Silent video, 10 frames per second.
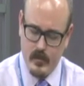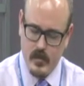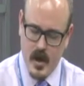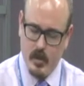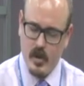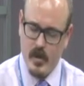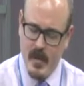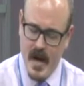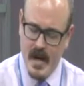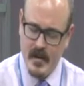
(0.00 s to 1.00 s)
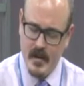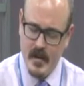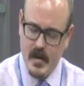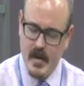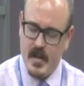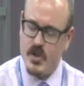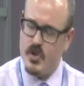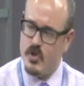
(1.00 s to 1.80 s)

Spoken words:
couple combined is